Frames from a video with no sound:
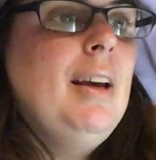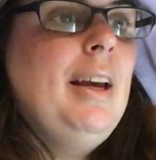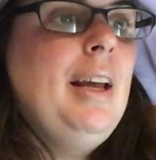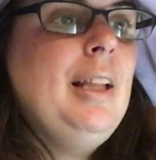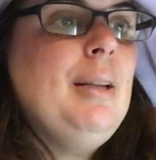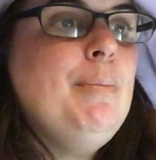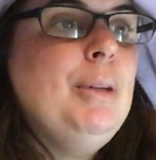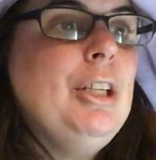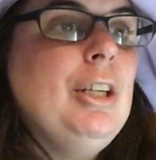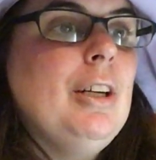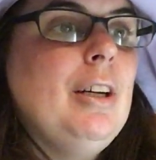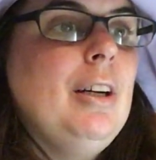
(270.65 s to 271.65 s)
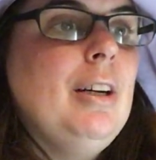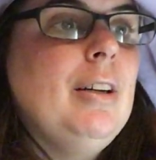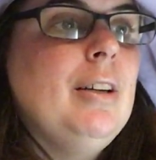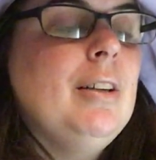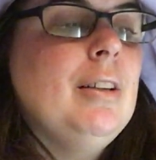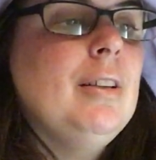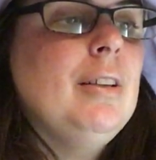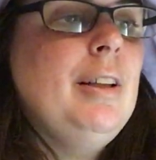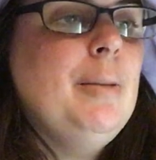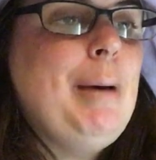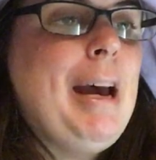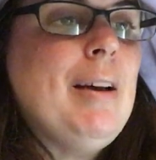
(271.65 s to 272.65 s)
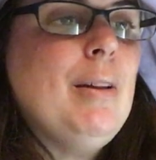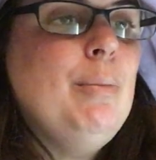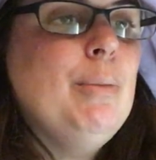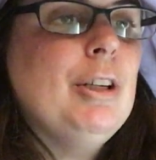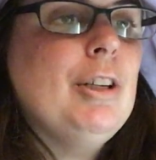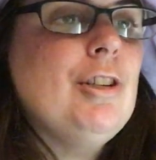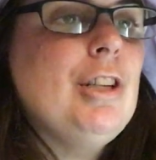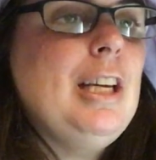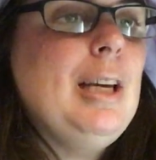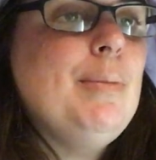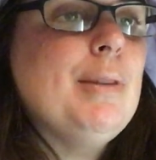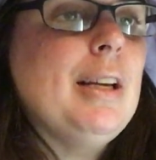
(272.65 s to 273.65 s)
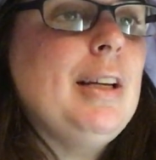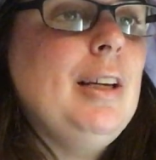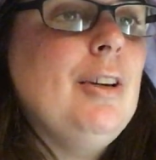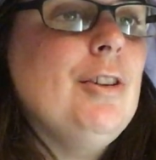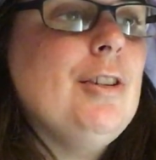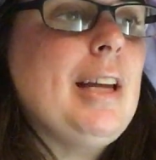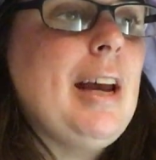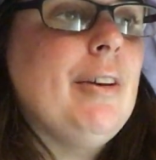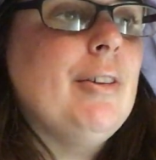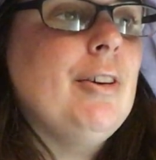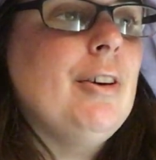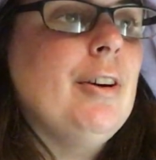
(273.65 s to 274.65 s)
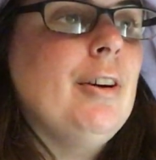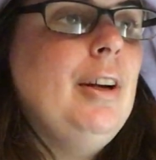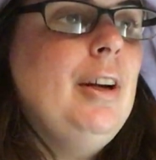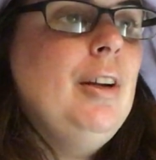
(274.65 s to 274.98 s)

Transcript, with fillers: In the book, in the back of the book, she keeps a year's calendar